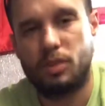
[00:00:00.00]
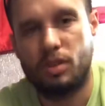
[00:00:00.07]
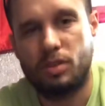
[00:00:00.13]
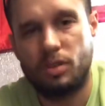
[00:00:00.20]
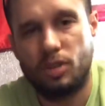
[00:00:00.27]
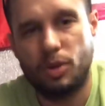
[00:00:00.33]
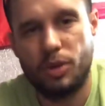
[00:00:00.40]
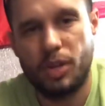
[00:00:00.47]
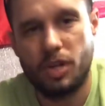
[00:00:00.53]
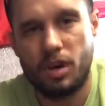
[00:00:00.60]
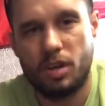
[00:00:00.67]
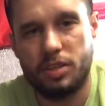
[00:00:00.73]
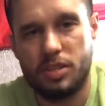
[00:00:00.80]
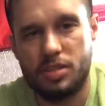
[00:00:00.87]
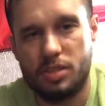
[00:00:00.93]
including
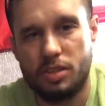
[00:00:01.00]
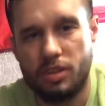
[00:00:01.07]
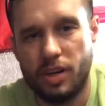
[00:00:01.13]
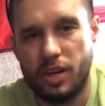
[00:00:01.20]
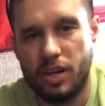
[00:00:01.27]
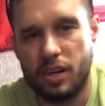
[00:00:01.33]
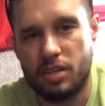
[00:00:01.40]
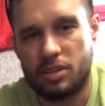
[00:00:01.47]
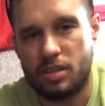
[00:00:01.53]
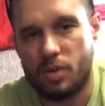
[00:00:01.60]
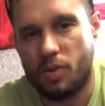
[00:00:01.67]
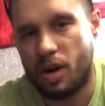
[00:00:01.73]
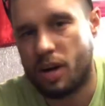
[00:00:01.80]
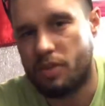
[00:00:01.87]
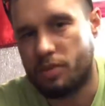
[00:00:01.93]
all these ingredients, I
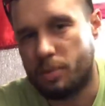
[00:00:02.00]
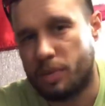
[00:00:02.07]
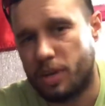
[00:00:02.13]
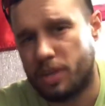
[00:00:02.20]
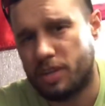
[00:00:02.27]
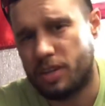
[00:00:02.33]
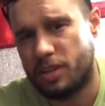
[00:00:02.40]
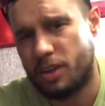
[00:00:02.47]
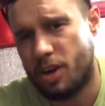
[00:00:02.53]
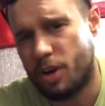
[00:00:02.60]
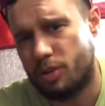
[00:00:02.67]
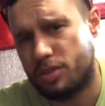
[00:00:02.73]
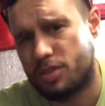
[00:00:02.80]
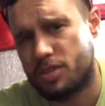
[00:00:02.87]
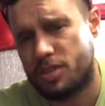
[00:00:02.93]
want everybody to know
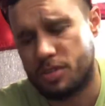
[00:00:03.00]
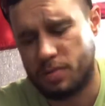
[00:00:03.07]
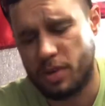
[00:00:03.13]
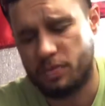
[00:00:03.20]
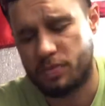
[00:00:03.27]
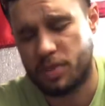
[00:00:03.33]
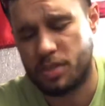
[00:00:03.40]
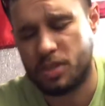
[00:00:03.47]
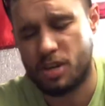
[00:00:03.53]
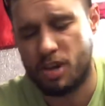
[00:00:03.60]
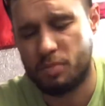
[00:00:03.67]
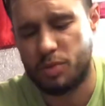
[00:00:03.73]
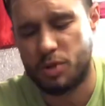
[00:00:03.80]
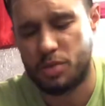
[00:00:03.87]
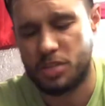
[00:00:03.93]
this is my first
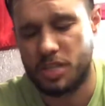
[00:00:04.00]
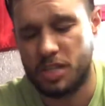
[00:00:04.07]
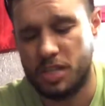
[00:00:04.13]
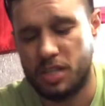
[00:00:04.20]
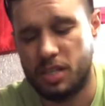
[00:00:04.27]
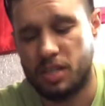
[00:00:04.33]
compost tea.